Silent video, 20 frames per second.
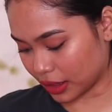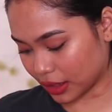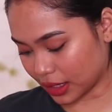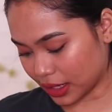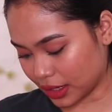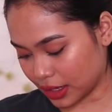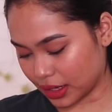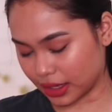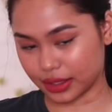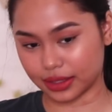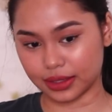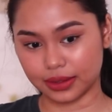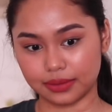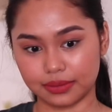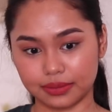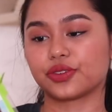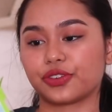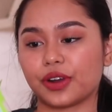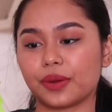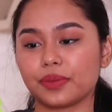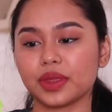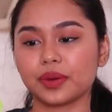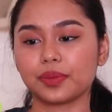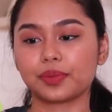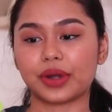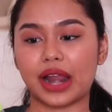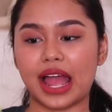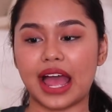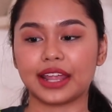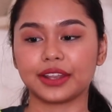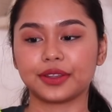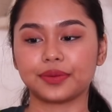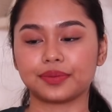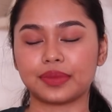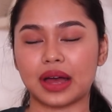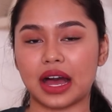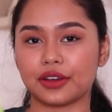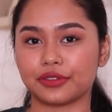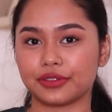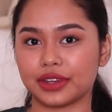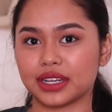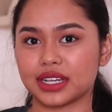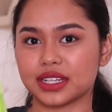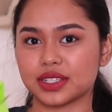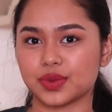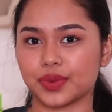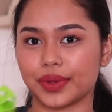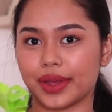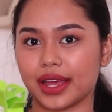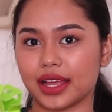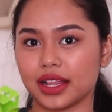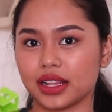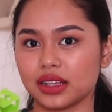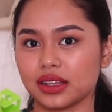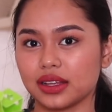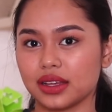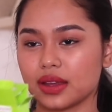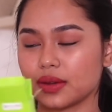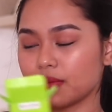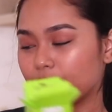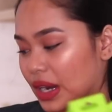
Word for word: eh. Ang galing. It's from the brand Bavin as well.